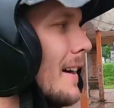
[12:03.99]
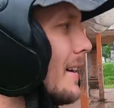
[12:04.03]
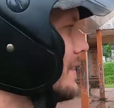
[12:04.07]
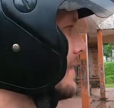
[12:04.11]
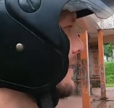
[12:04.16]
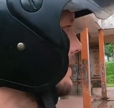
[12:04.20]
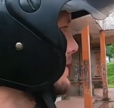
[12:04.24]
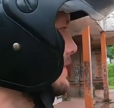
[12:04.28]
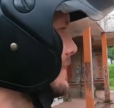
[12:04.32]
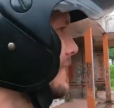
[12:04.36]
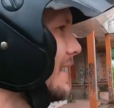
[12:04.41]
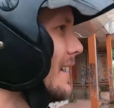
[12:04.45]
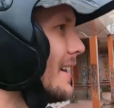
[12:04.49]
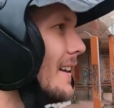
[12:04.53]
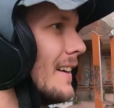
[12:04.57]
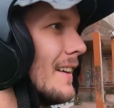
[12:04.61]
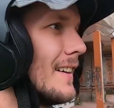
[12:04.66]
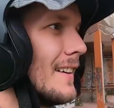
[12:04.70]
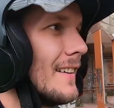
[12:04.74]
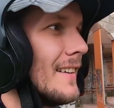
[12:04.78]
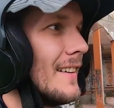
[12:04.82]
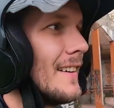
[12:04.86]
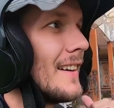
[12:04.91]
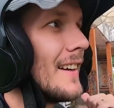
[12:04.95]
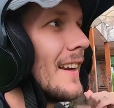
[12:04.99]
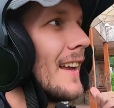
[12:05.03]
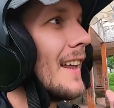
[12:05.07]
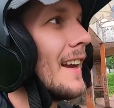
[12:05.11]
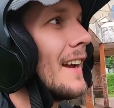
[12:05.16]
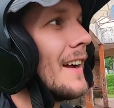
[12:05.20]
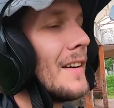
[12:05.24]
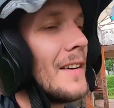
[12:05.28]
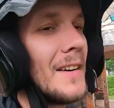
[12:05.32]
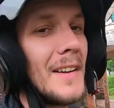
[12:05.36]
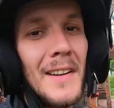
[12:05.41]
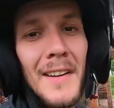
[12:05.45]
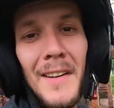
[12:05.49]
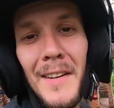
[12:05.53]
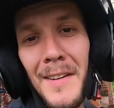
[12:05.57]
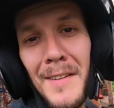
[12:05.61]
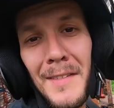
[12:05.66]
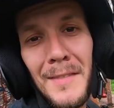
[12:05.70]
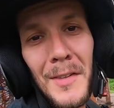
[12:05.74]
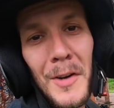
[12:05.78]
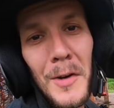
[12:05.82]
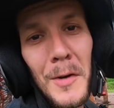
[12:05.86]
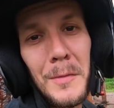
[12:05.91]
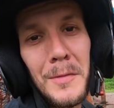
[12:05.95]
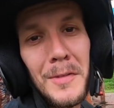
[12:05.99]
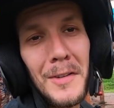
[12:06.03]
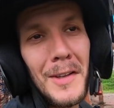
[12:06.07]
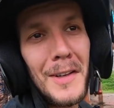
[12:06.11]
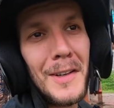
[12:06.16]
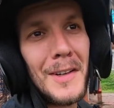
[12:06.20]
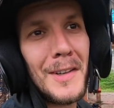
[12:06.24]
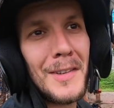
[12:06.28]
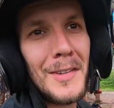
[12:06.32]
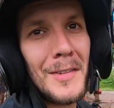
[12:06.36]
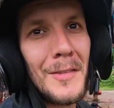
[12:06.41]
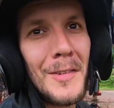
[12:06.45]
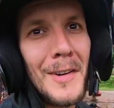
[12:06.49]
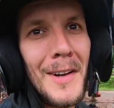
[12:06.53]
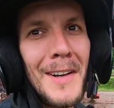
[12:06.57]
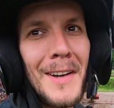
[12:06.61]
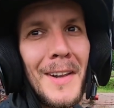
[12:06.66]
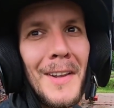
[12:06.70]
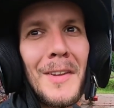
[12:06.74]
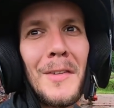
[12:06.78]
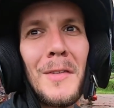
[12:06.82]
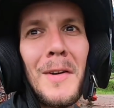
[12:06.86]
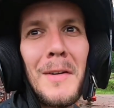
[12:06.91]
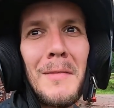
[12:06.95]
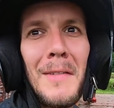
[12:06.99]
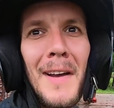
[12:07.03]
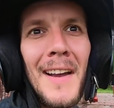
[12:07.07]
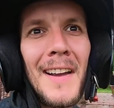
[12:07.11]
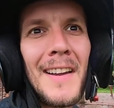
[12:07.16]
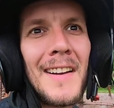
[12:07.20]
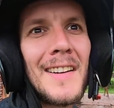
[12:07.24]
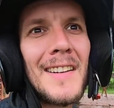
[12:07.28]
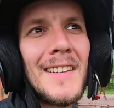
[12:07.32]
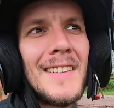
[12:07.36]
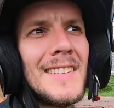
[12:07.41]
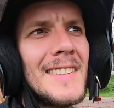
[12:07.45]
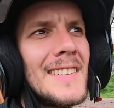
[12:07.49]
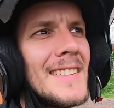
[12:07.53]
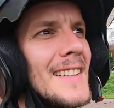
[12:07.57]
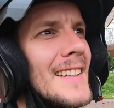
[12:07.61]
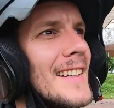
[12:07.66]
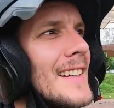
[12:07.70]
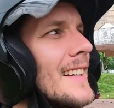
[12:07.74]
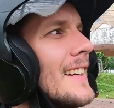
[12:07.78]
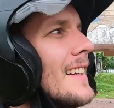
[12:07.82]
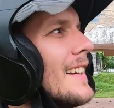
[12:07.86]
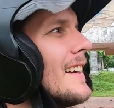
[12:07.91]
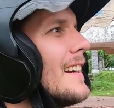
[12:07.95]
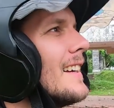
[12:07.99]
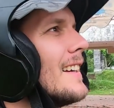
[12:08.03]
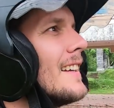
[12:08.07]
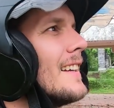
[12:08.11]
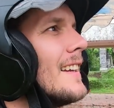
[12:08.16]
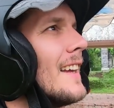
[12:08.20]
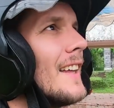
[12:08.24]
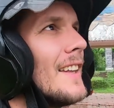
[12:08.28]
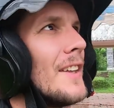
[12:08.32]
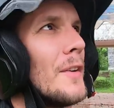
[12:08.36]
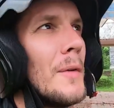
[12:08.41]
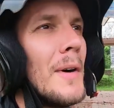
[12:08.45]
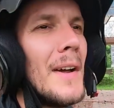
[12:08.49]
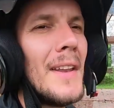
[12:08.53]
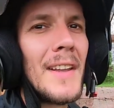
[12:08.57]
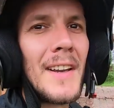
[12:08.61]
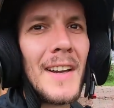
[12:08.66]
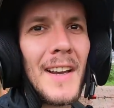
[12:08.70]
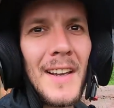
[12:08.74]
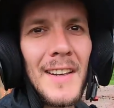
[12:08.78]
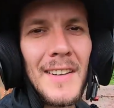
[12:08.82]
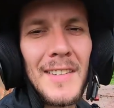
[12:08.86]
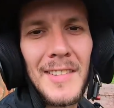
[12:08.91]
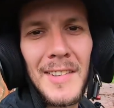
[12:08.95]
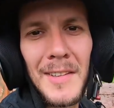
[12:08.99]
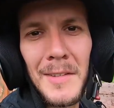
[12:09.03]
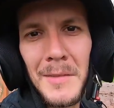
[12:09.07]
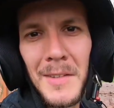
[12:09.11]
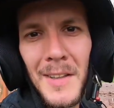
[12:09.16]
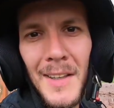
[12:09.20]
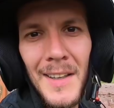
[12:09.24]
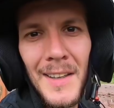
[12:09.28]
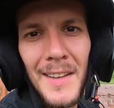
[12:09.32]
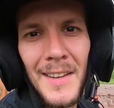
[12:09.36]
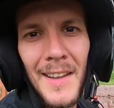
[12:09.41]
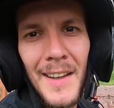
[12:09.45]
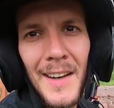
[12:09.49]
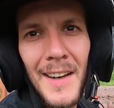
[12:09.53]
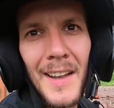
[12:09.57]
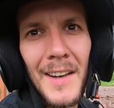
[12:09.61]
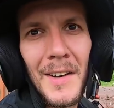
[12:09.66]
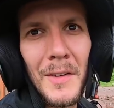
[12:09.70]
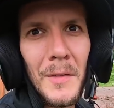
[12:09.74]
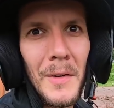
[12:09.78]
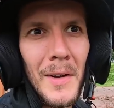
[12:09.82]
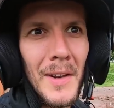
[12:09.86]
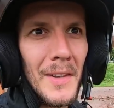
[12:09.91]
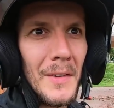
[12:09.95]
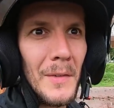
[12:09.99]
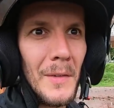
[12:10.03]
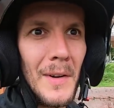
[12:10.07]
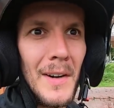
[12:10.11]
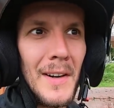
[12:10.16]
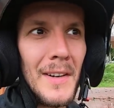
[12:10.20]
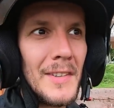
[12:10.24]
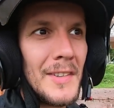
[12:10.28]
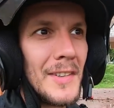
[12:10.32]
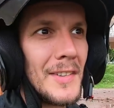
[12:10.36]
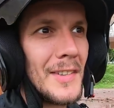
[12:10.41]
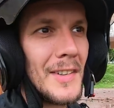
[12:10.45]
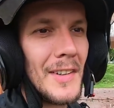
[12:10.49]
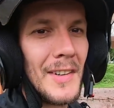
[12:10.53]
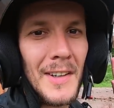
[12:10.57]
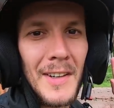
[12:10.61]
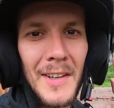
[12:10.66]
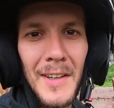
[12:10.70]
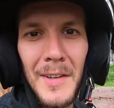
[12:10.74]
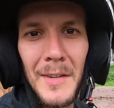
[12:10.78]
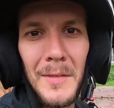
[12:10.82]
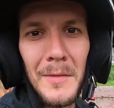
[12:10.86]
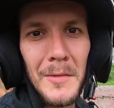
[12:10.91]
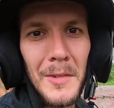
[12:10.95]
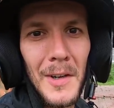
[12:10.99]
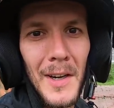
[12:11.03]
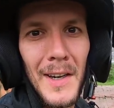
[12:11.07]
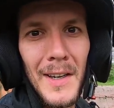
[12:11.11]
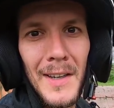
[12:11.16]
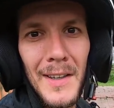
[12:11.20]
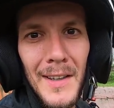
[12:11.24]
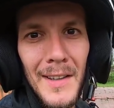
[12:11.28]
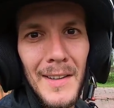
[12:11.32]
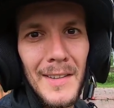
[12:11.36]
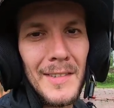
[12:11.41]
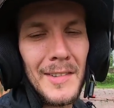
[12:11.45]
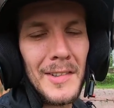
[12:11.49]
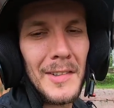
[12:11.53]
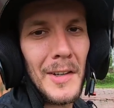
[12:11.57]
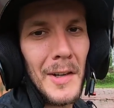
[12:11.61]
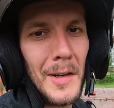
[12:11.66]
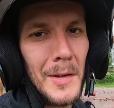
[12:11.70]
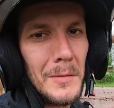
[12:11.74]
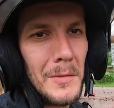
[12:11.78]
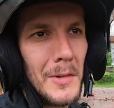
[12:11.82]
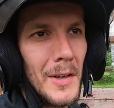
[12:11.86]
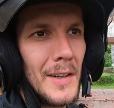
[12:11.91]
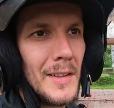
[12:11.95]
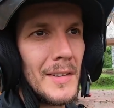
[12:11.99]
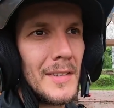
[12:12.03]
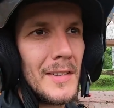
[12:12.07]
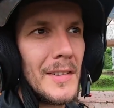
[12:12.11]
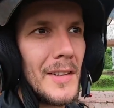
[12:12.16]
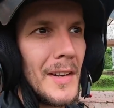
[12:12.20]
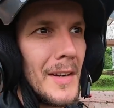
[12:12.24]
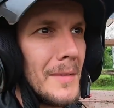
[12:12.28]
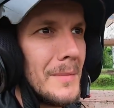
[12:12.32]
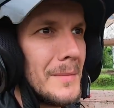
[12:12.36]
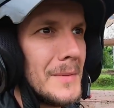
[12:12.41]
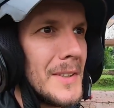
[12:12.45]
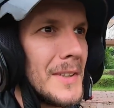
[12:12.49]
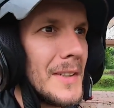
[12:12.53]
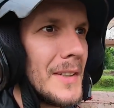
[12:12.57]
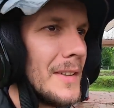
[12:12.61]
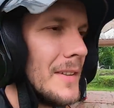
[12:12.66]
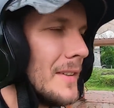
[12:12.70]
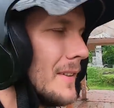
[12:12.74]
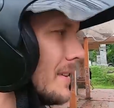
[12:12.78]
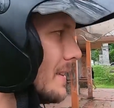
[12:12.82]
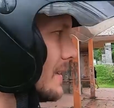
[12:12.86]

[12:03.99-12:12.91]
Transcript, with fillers: now and get out of here hopefully it doesn't rain on the way back because yeah the weather kind of seems like that kind of weather where it's just going to keep raining stop rain stop so